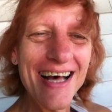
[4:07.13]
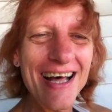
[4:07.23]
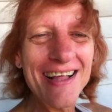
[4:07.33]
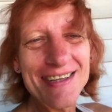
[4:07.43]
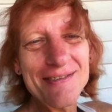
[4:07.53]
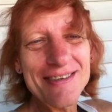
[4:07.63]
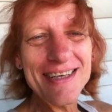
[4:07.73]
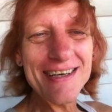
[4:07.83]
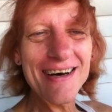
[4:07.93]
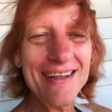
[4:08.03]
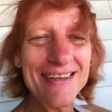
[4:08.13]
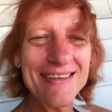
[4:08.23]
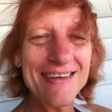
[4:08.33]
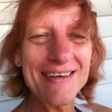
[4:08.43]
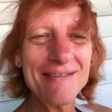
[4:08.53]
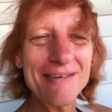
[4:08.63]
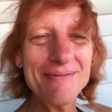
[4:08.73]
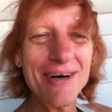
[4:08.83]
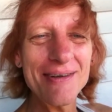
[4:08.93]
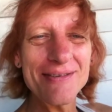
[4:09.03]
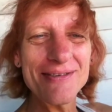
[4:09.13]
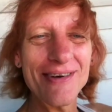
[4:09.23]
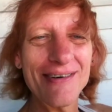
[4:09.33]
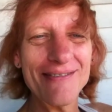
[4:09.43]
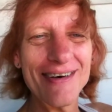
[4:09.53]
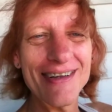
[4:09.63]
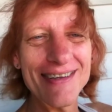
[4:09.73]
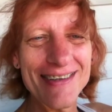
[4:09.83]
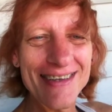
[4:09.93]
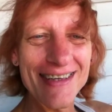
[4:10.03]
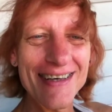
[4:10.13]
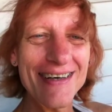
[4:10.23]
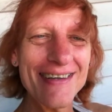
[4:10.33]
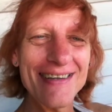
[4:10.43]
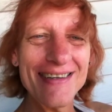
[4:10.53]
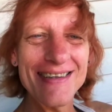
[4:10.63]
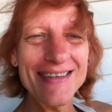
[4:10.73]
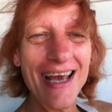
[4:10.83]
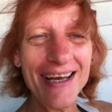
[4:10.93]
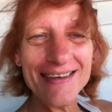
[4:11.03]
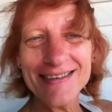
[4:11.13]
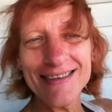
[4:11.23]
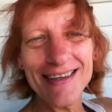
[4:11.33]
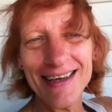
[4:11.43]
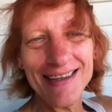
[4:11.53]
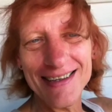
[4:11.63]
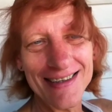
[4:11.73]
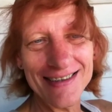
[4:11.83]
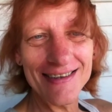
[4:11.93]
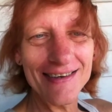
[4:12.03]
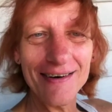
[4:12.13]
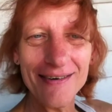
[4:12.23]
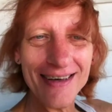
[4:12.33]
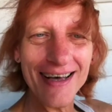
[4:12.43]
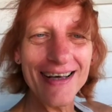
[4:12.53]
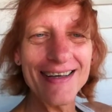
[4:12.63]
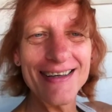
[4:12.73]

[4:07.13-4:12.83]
Uh, that's what they called it there, where mom's from. Well, you know, Yanks, they, they, they're all okay.